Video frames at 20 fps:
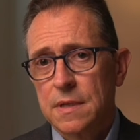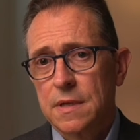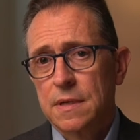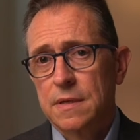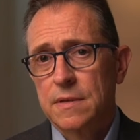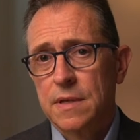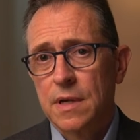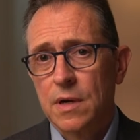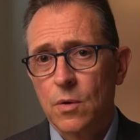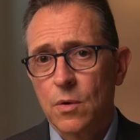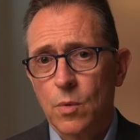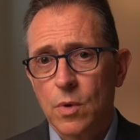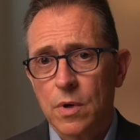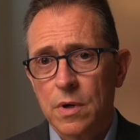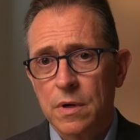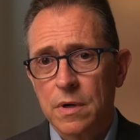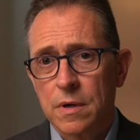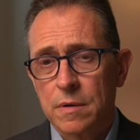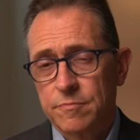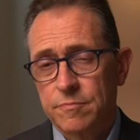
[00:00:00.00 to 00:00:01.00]
there
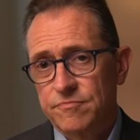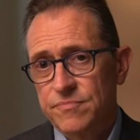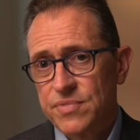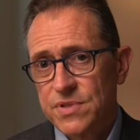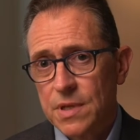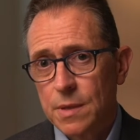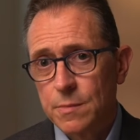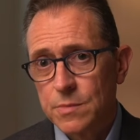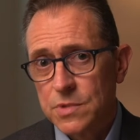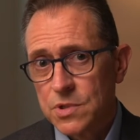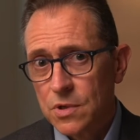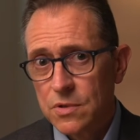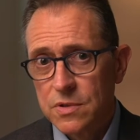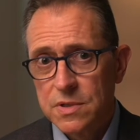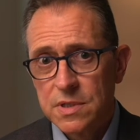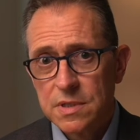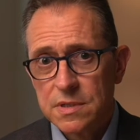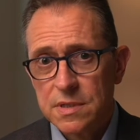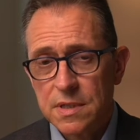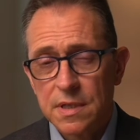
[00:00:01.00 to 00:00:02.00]
were some
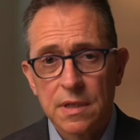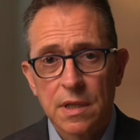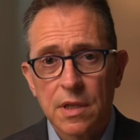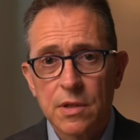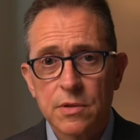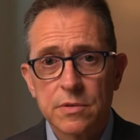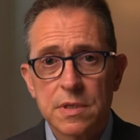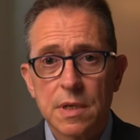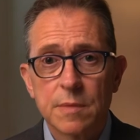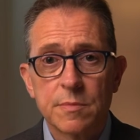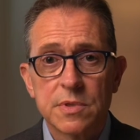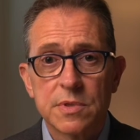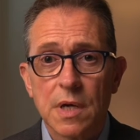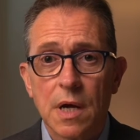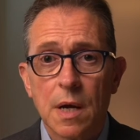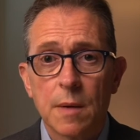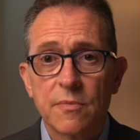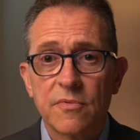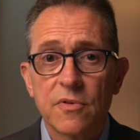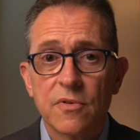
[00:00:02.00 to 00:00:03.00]
churches that closed up
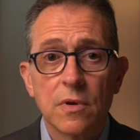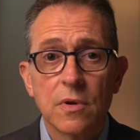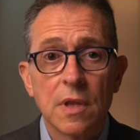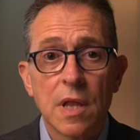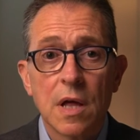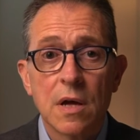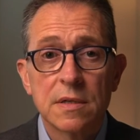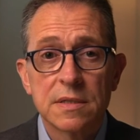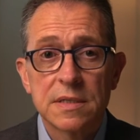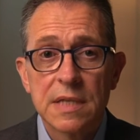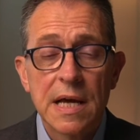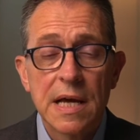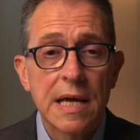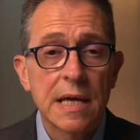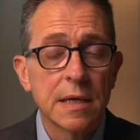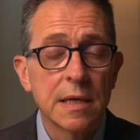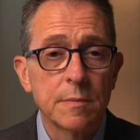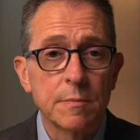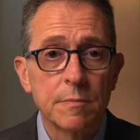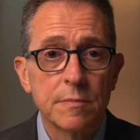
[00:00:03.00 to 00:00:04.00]
shop for a long
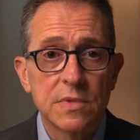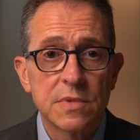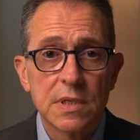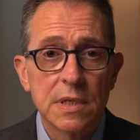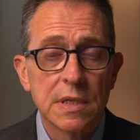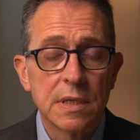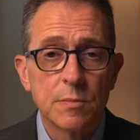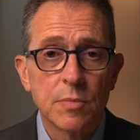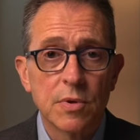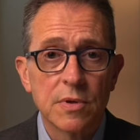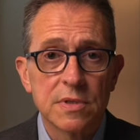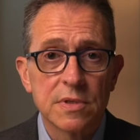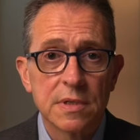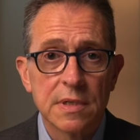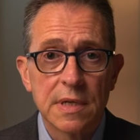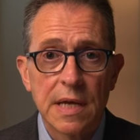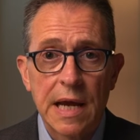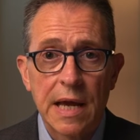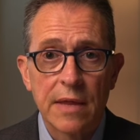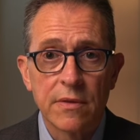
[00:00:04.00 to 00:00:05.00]
time to in-person
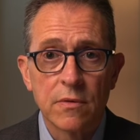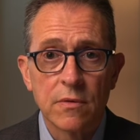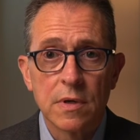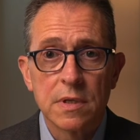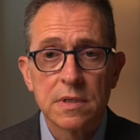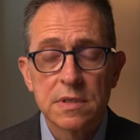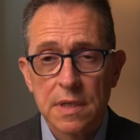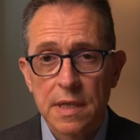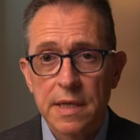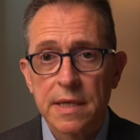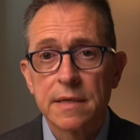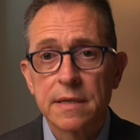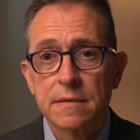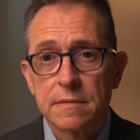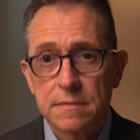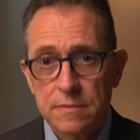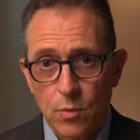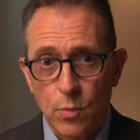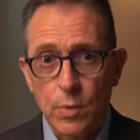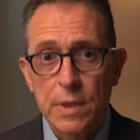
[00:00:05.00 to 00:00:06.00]
gatherings, like
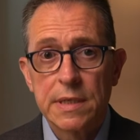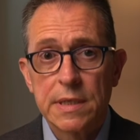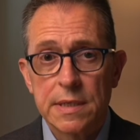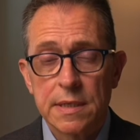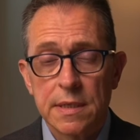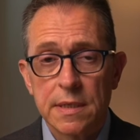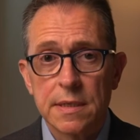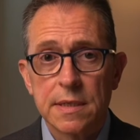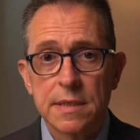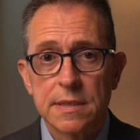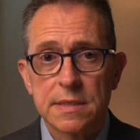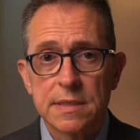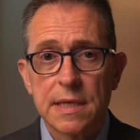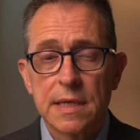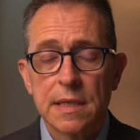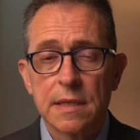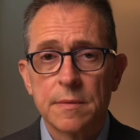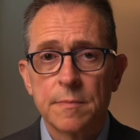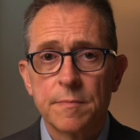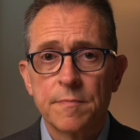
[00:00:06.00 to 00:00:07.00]
we did at
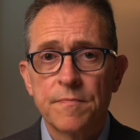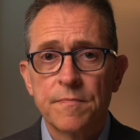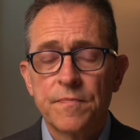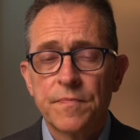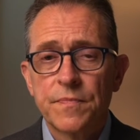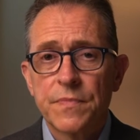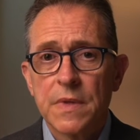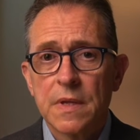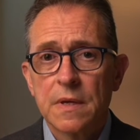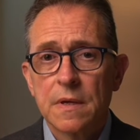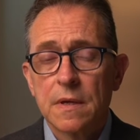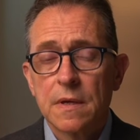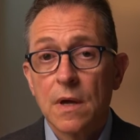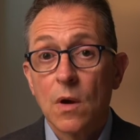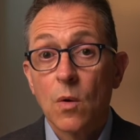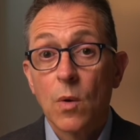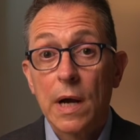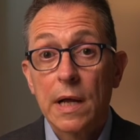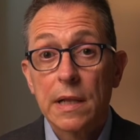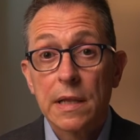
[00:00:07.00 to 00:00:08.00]
Salem,
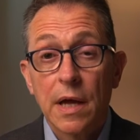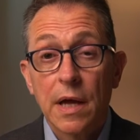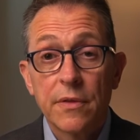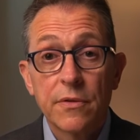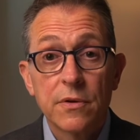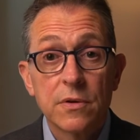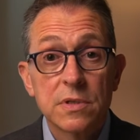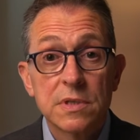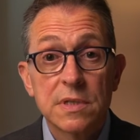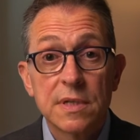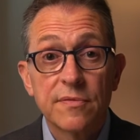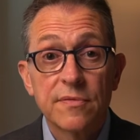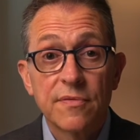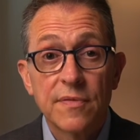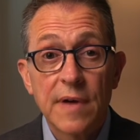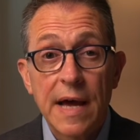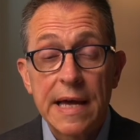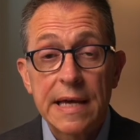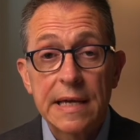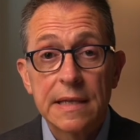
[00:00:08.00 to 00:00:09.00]
while others
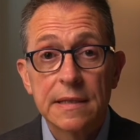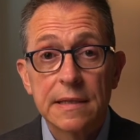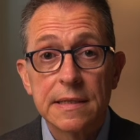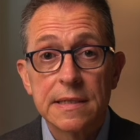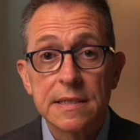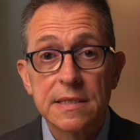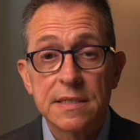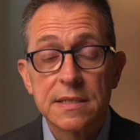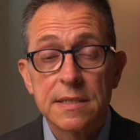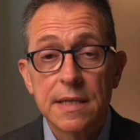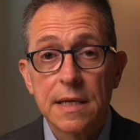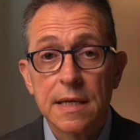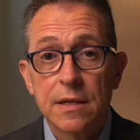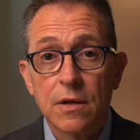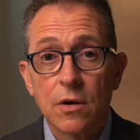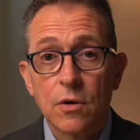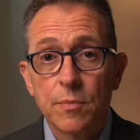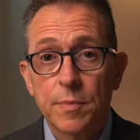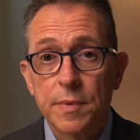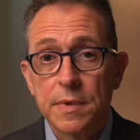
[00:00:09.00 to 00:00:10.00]
defiantly stayed
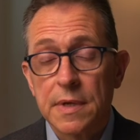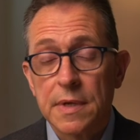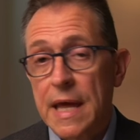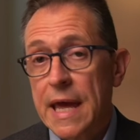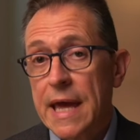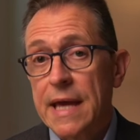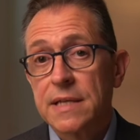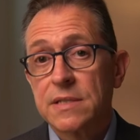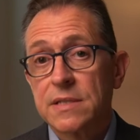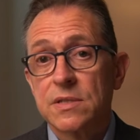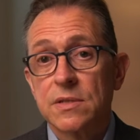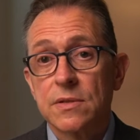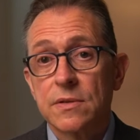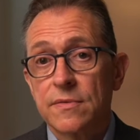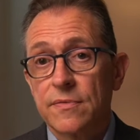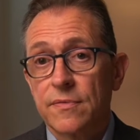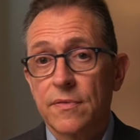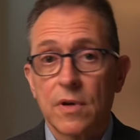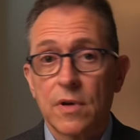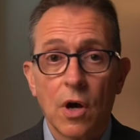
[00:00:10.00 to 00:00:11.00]
open, as if
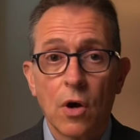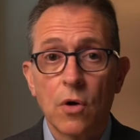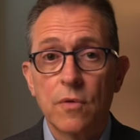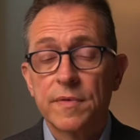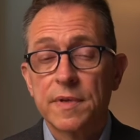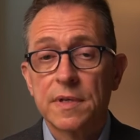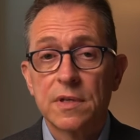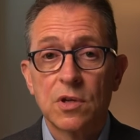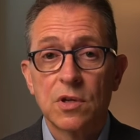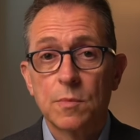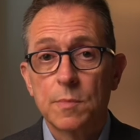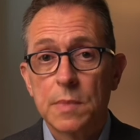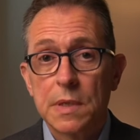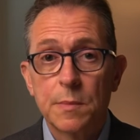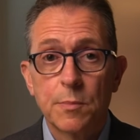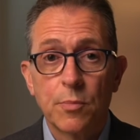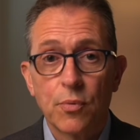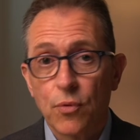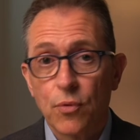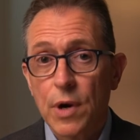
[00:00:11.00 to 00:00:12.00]
COVID could be
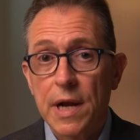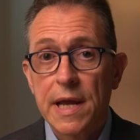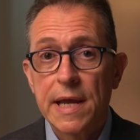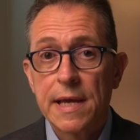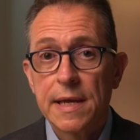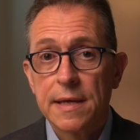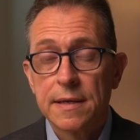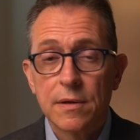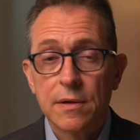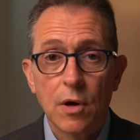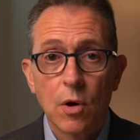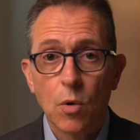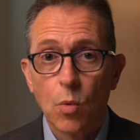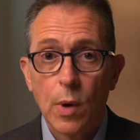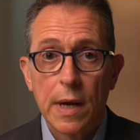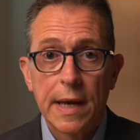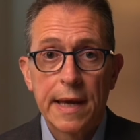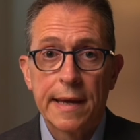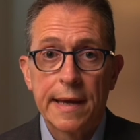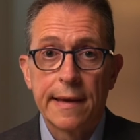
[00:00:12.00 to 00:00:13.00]
prayed
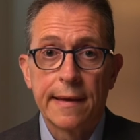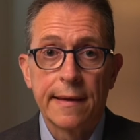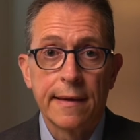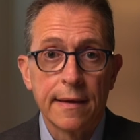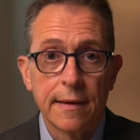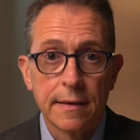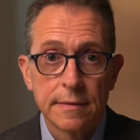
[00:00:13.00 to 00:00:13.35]
away.